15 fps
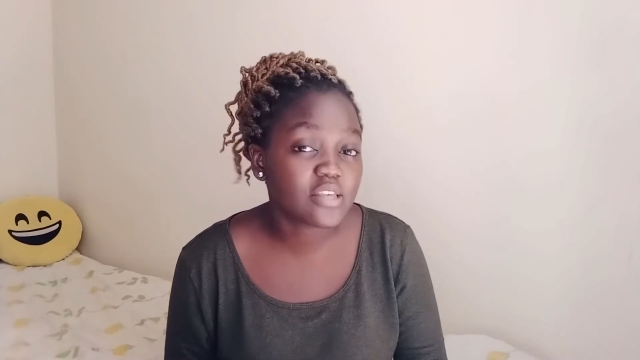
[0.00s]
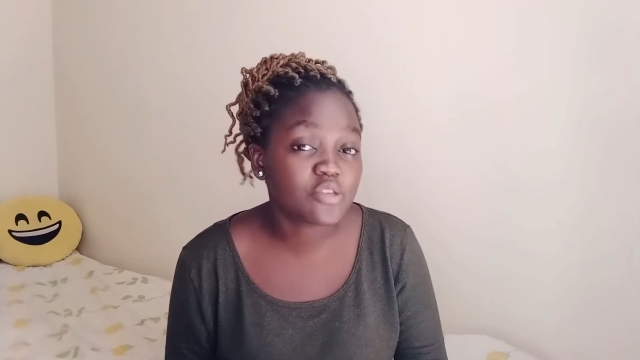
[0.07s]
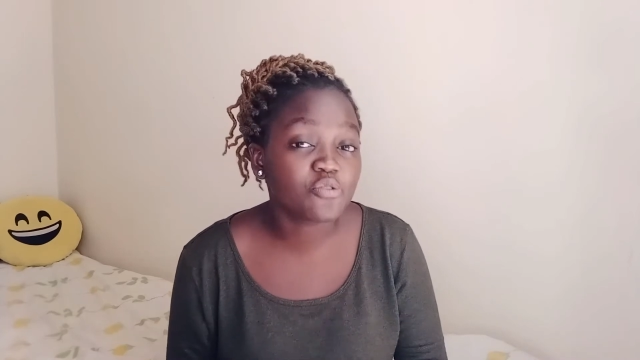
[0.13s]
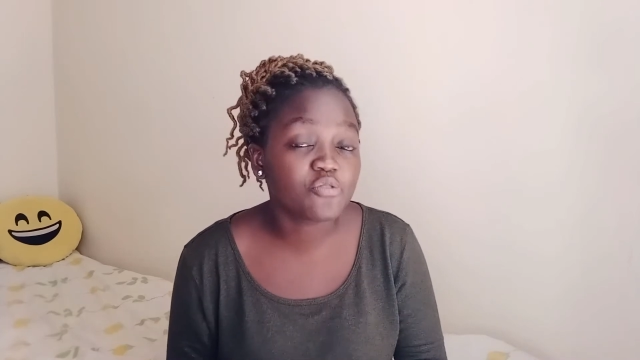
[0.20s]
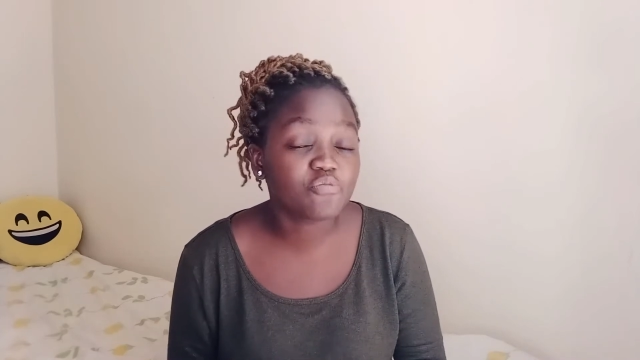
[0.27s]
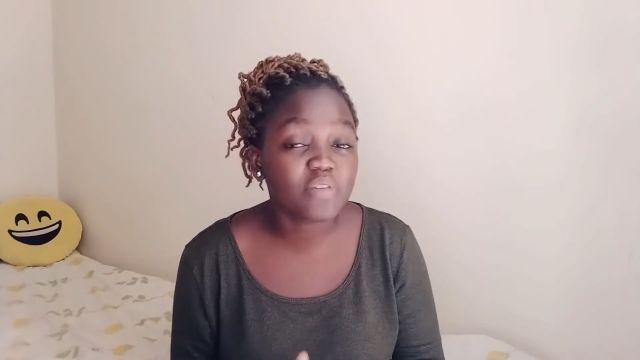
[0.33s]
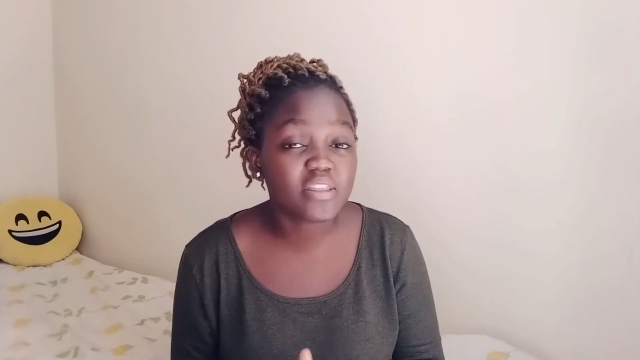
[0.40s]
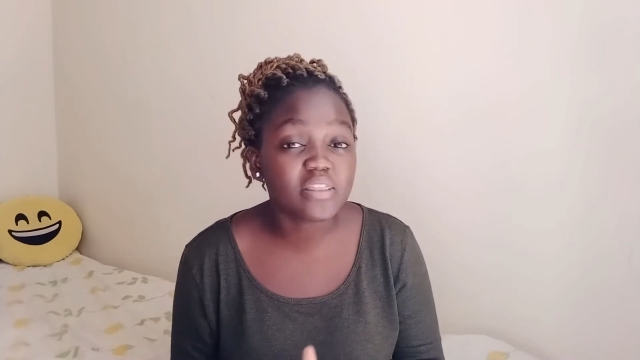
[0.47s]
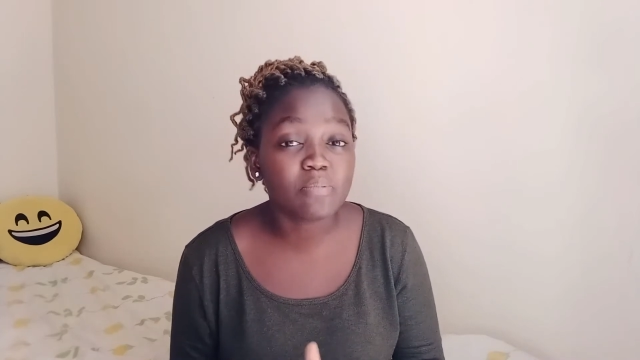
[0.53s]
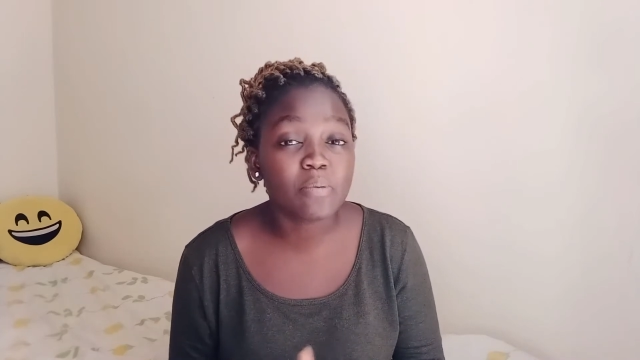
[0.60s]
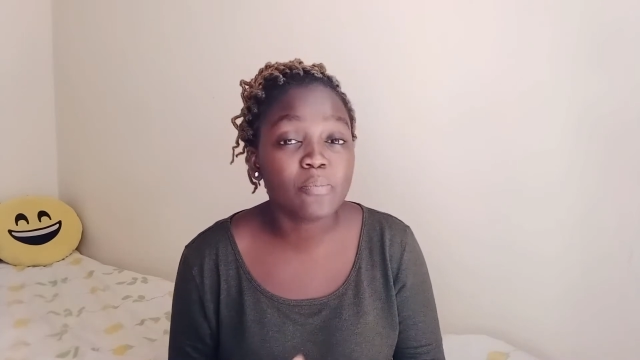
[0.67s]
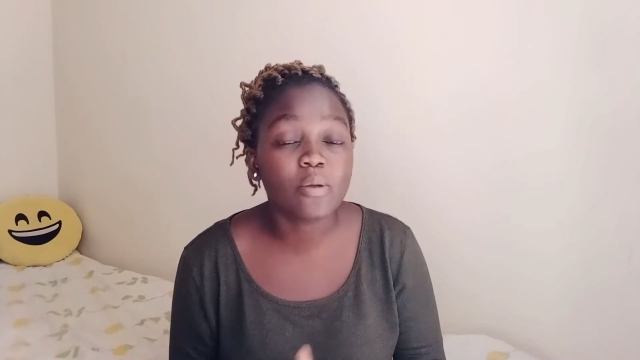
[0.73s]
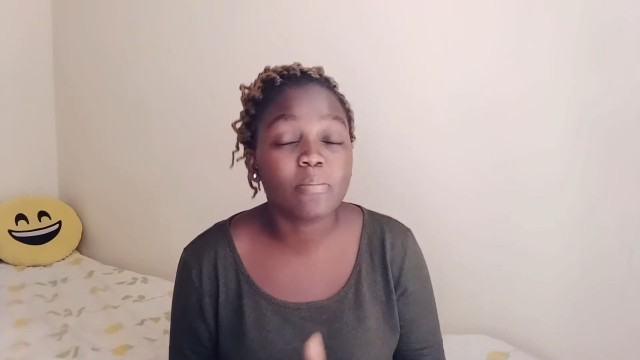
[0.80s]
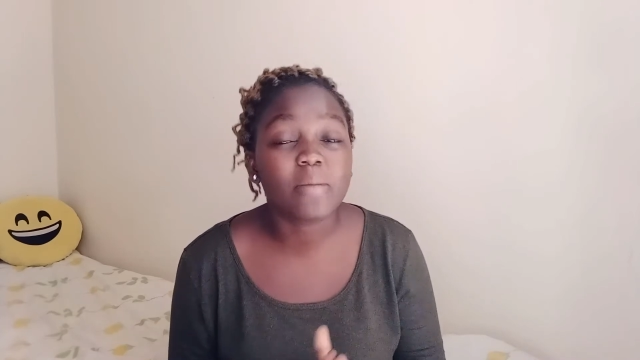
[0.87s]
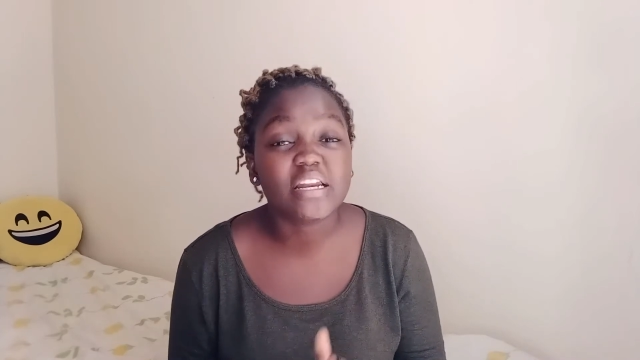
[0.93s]
you've met the
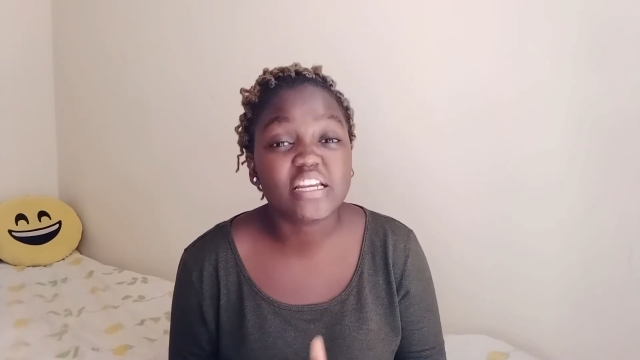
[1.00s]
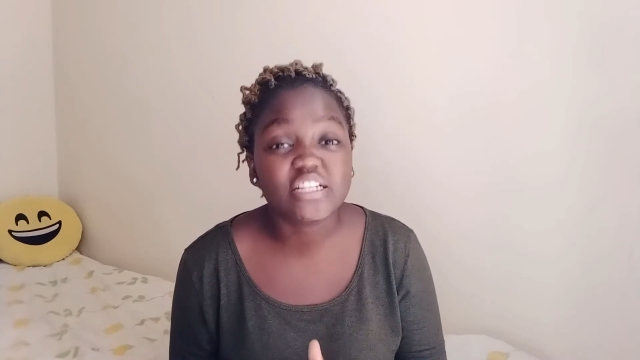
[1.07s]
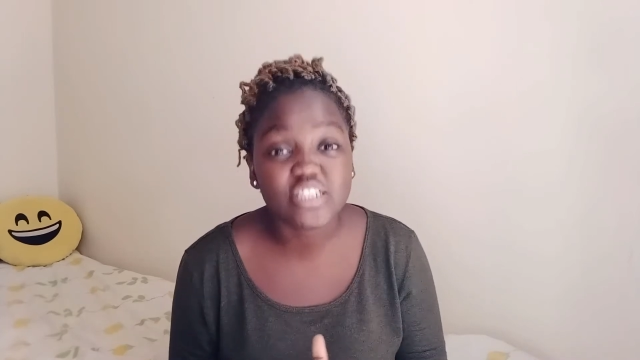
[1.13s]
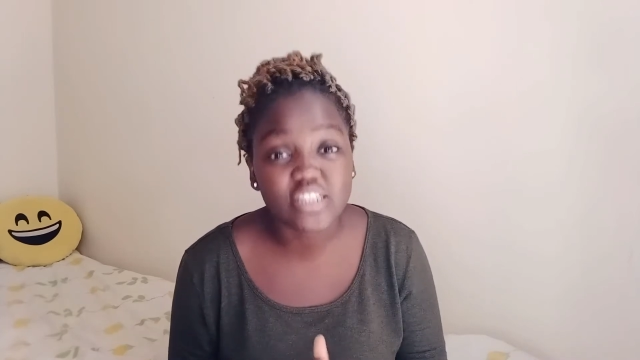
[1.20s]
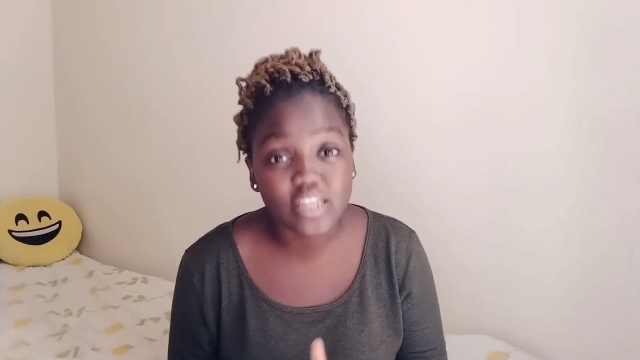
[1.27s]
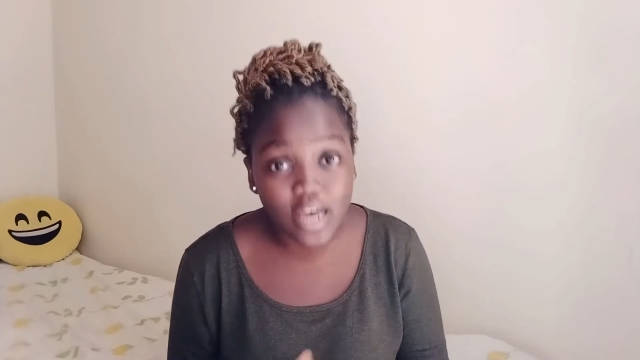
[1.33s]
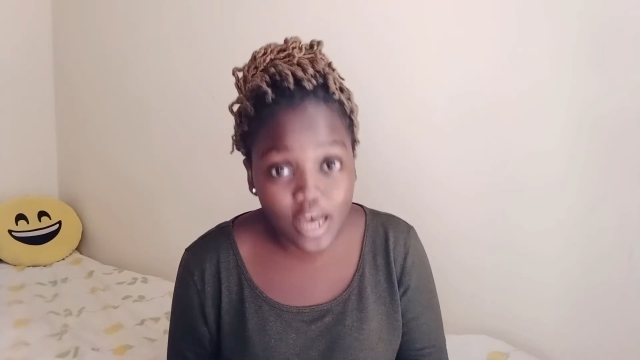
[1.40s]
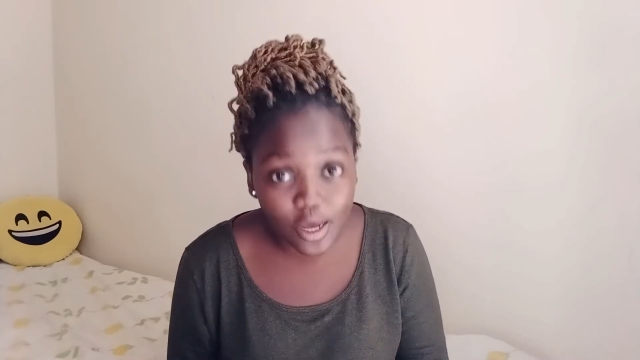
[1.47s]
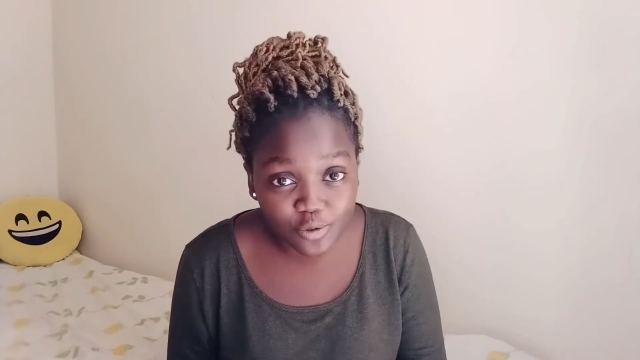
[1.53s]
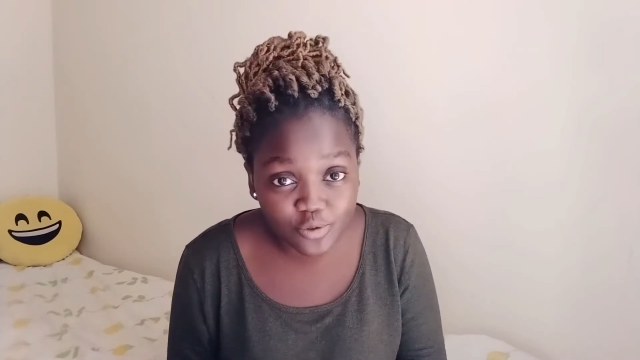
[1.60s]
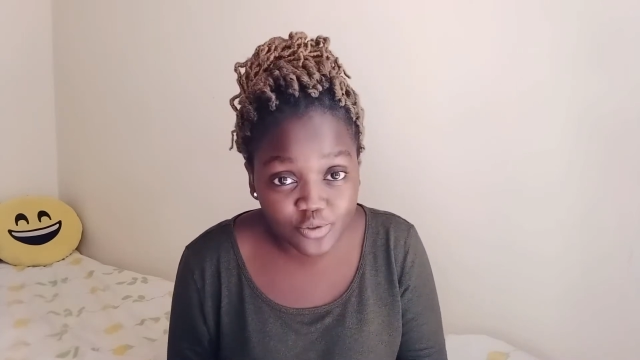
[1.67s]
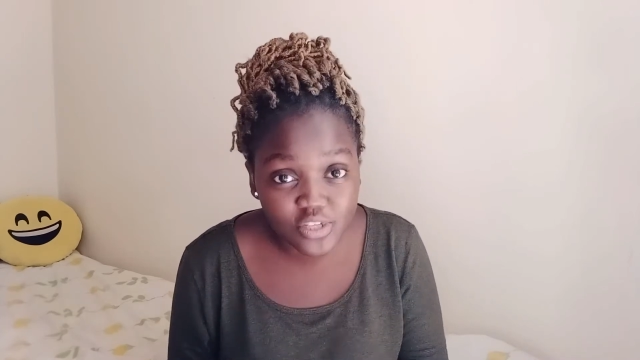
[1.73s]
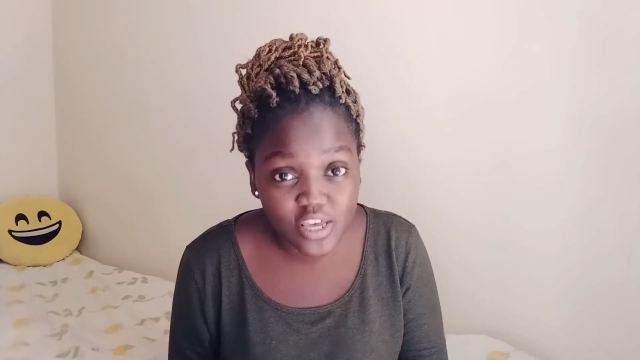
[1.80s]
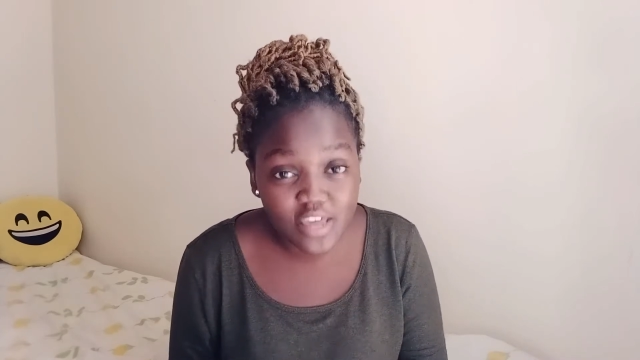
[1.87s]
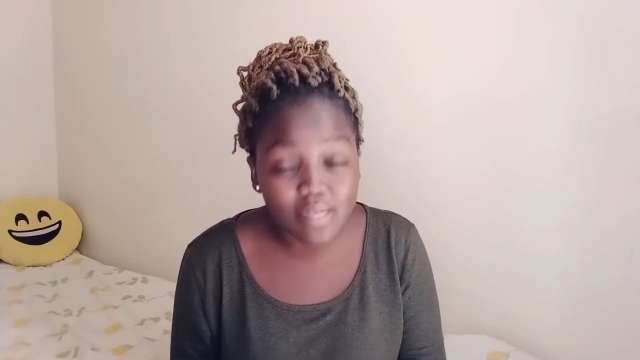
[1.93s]
people managing the house,